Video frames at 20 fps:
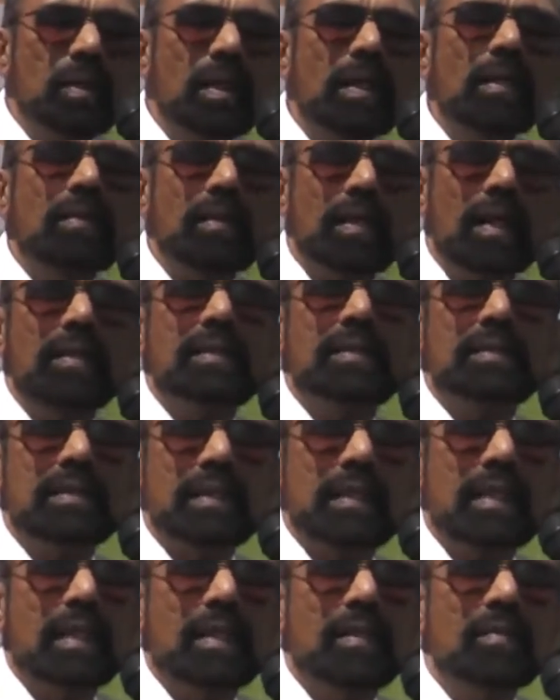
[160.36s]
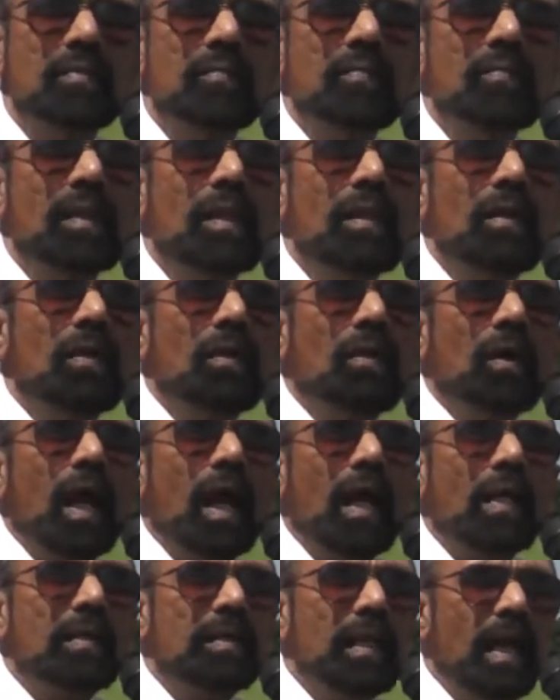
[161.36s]
recreate this again.
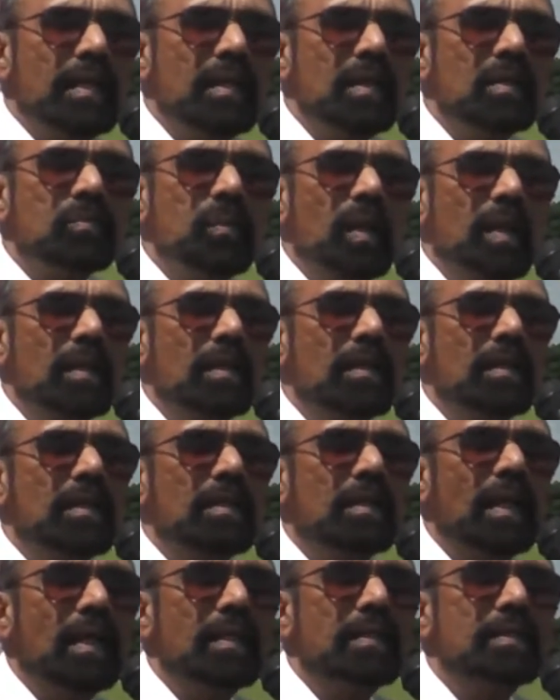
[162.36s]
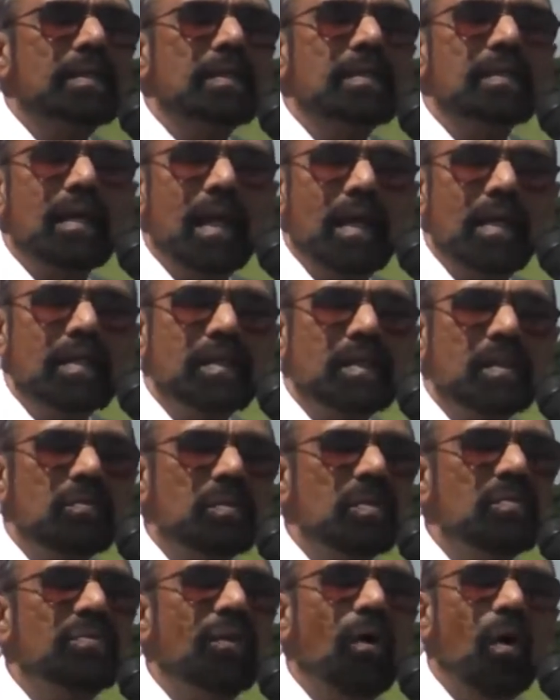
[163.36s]
And that is when in 1990
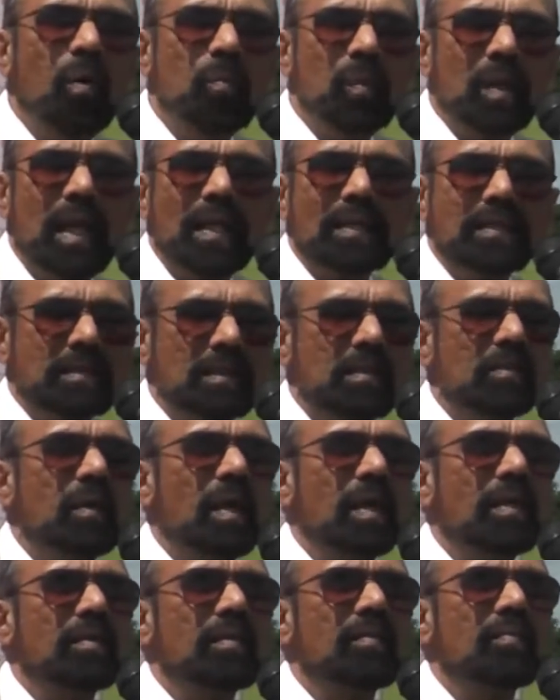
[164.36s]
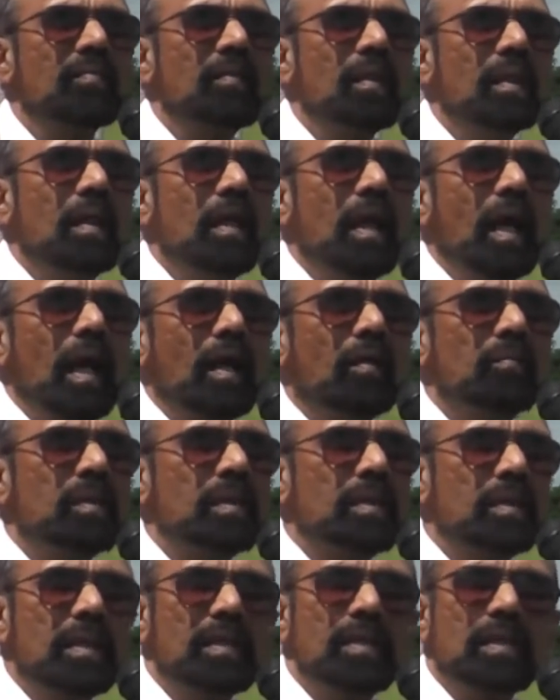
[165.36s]
we formalized the event. And
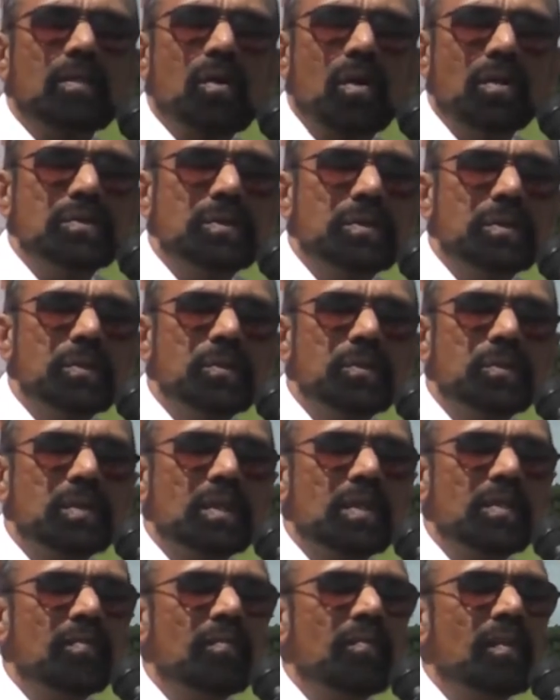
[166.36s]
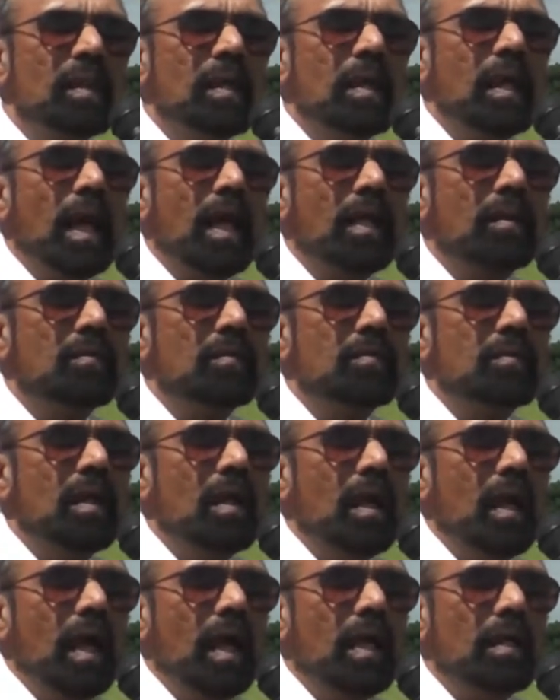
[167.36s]
we created a constitution, and
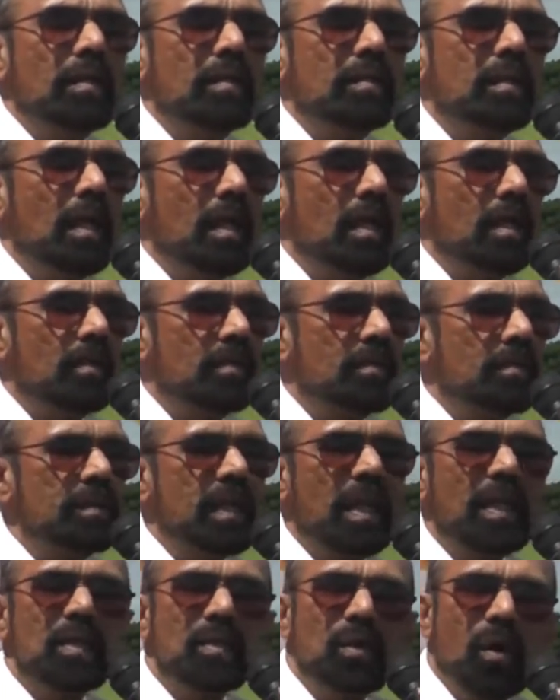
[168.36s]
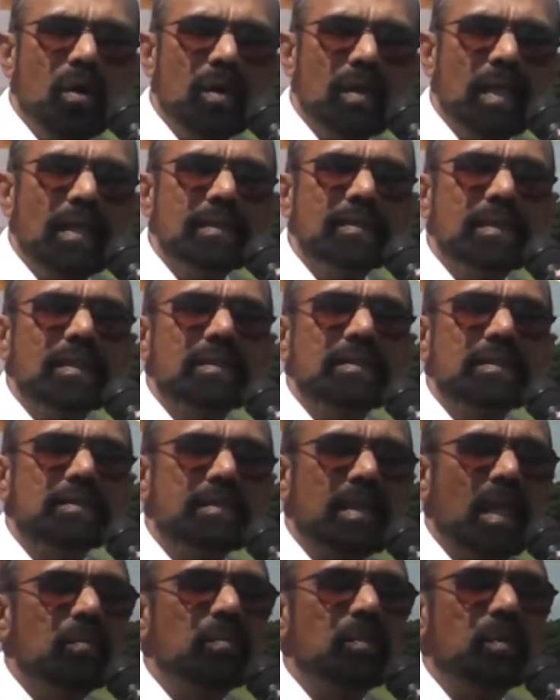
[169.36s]
10
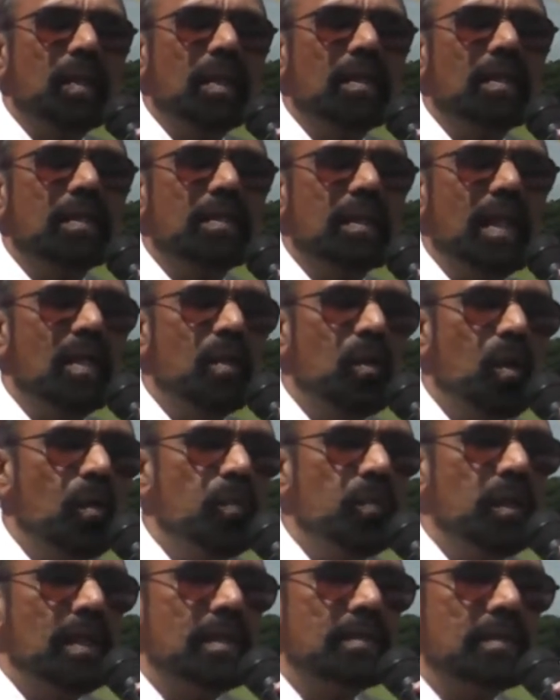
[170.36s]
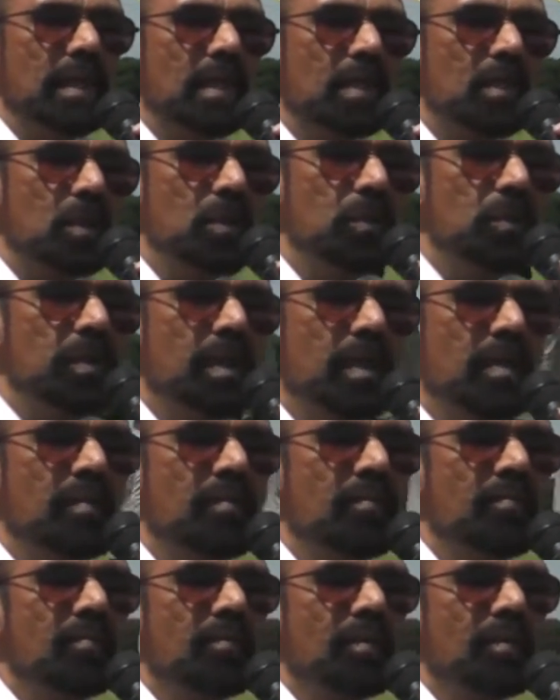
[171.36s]
organizations came together, 10 OBS, including